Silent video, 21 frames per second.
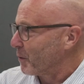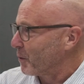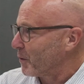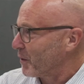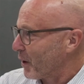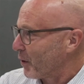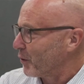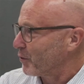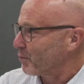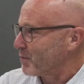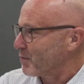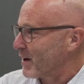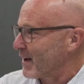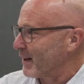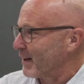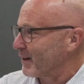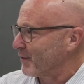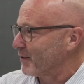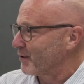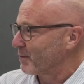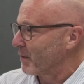with those
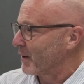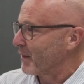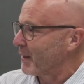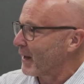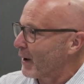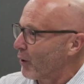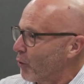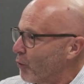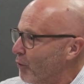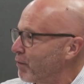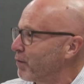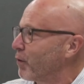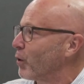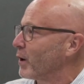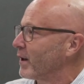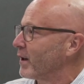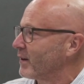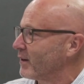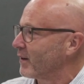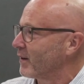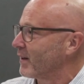brands, but they all
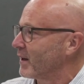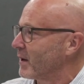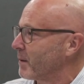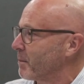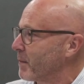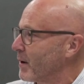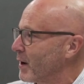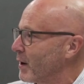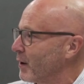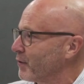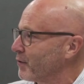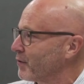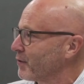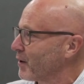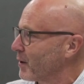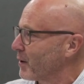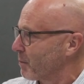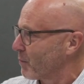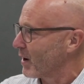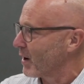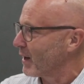fall under the Emburse
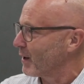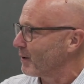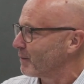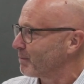umbrella.